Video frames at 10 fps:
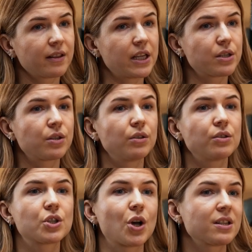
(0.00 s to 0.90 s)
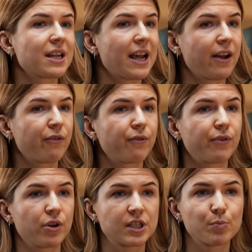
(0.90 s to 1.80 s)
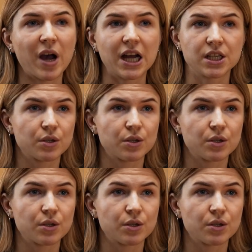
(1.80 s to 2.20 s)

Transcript: that you don't have first-party